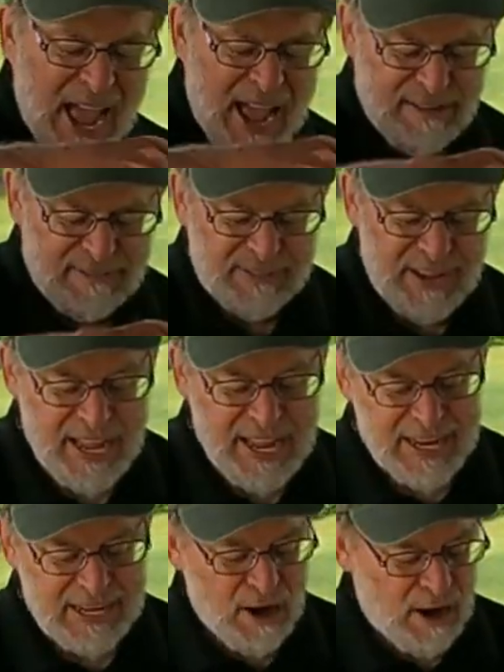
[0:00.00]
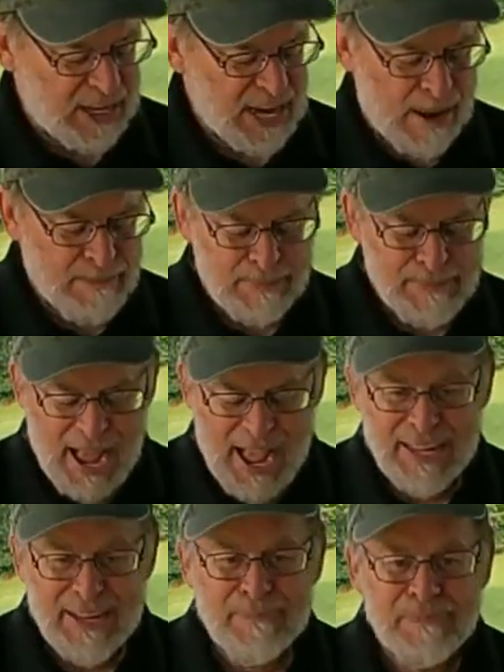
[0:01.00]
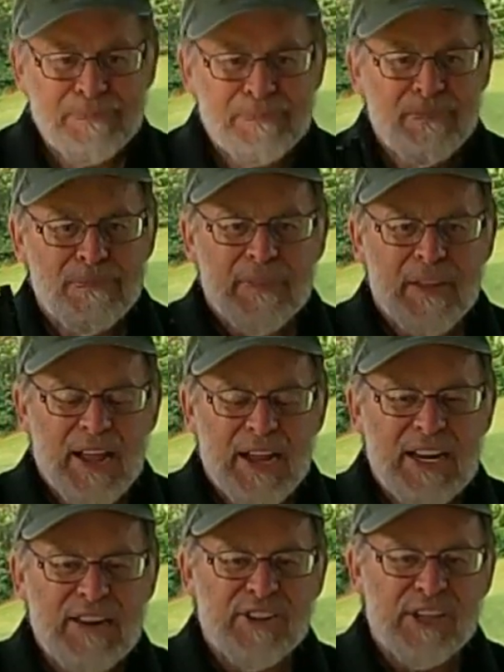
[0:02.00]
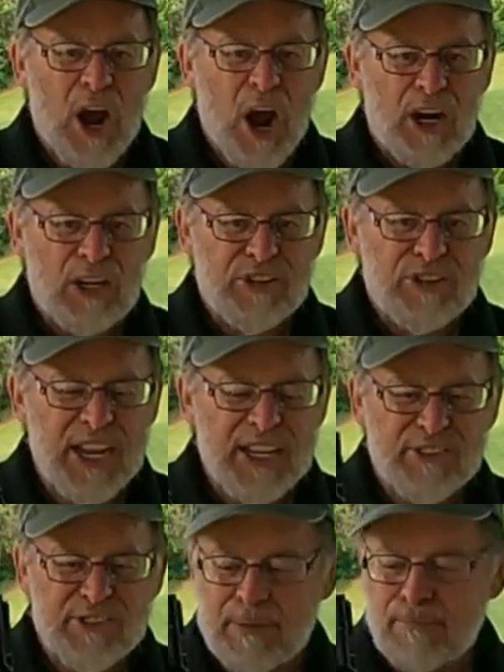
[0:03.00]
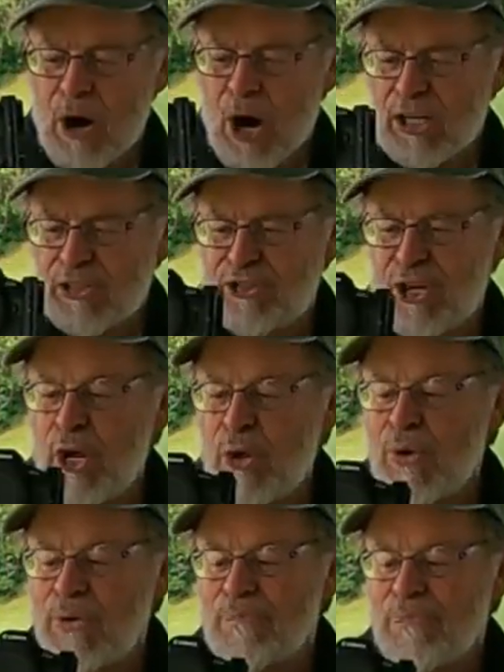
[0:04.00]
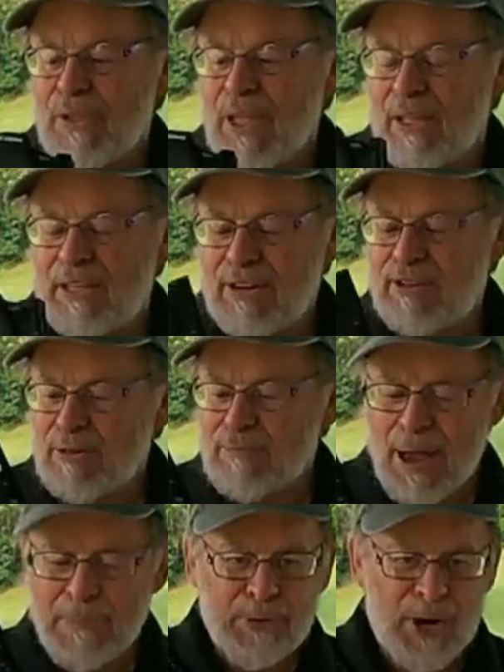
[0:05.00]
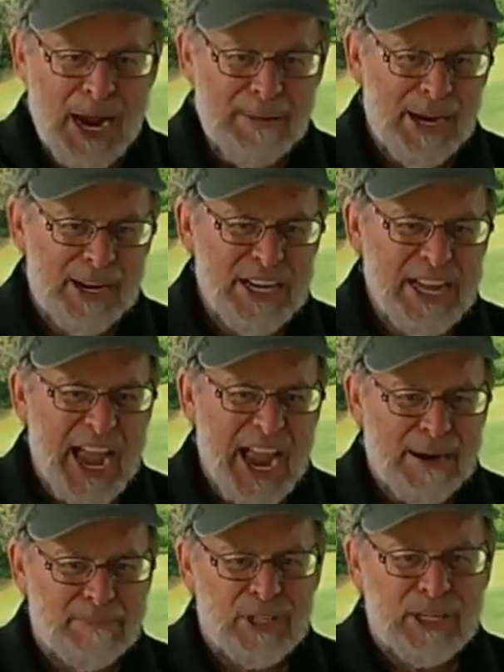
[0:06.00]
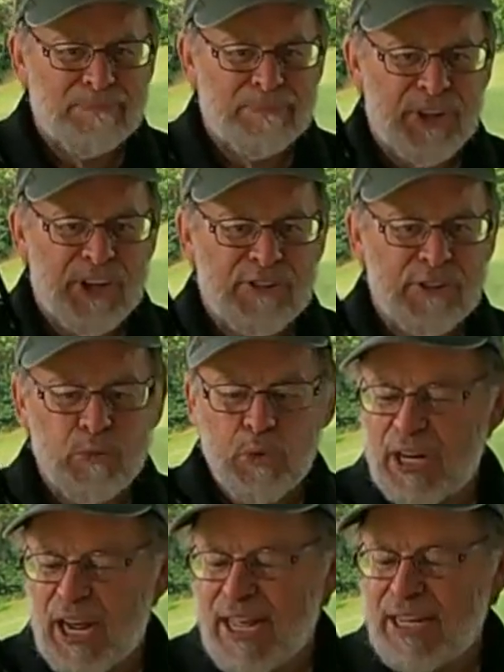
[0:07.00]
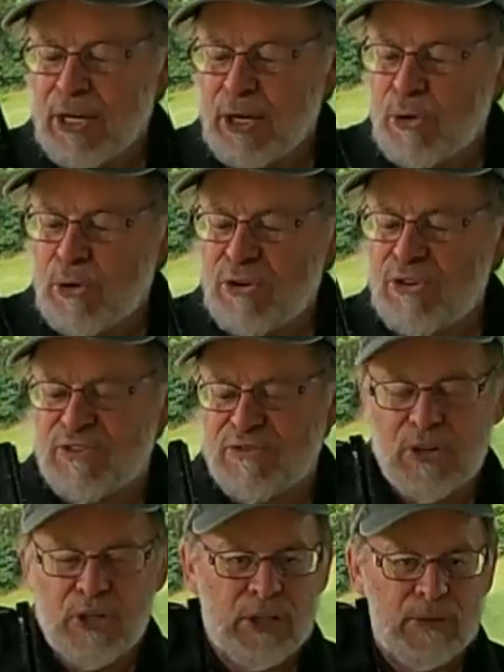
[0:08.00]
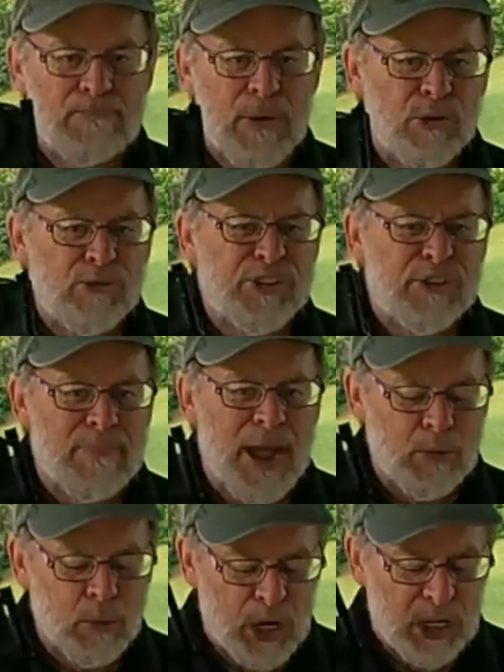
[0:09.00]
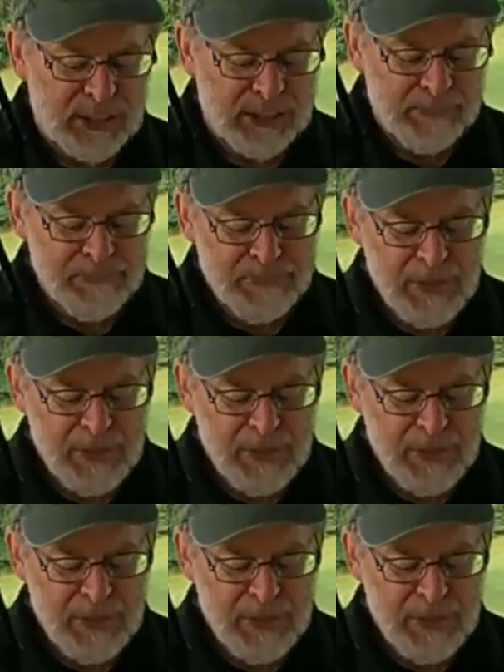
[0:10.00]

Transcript: have in our camera bag is an R six Mark two. This is my primary camera. This is what I use for most of my work.